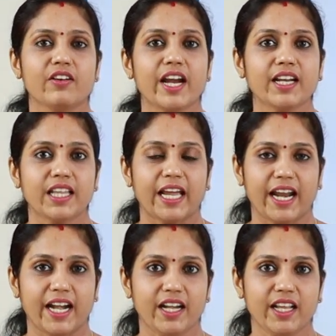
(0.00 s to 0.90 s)
write the
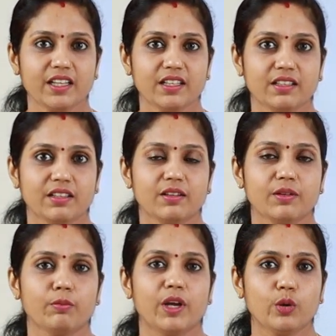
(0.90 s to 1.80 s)
heading
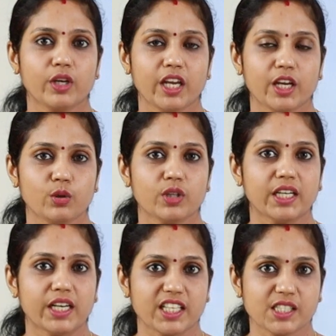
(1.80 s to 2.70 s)
by looking into
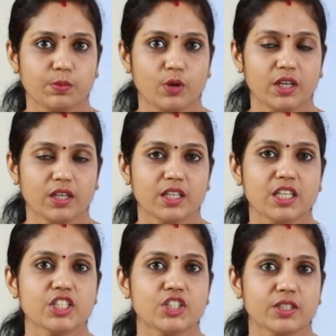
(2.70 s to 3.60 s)
the textbook,
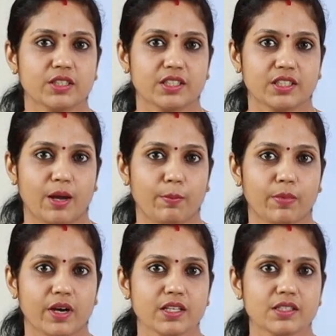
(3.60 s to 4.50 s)

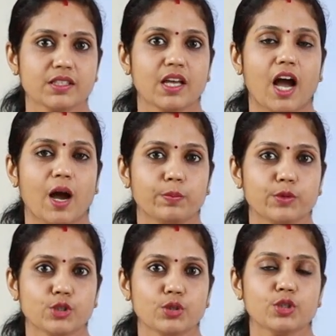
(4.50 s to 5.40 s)
numbers
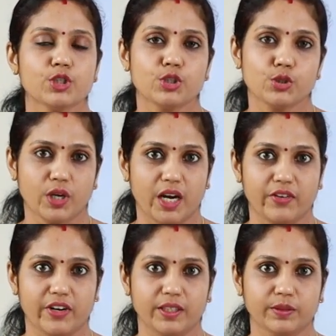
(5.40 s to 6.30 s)
up to
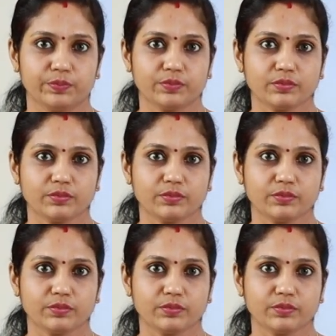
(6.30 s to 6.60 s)
200.